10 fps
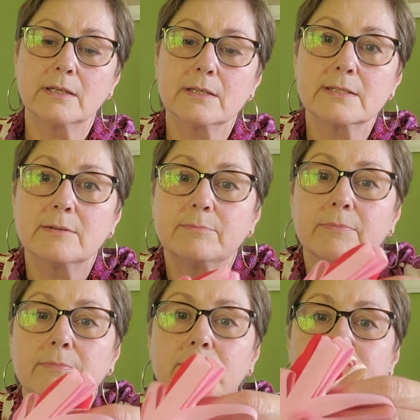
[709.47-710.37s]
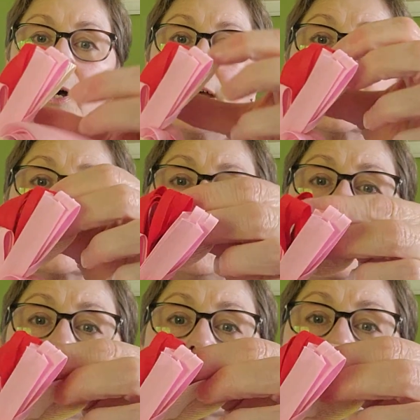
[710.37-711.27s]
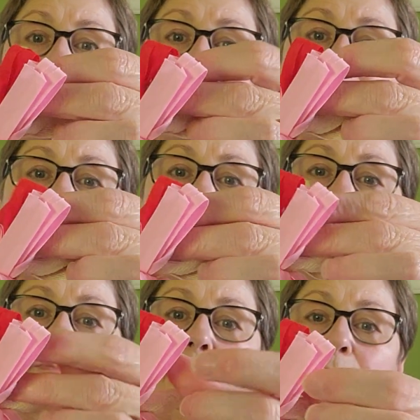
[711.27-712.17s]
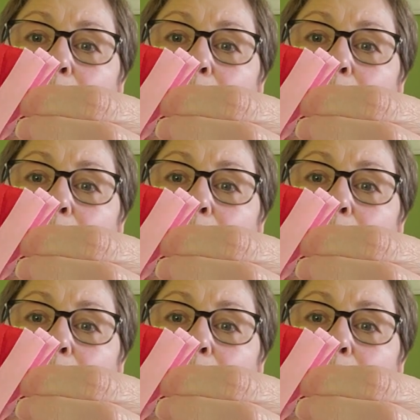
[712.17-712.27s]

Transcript: some bias binding in the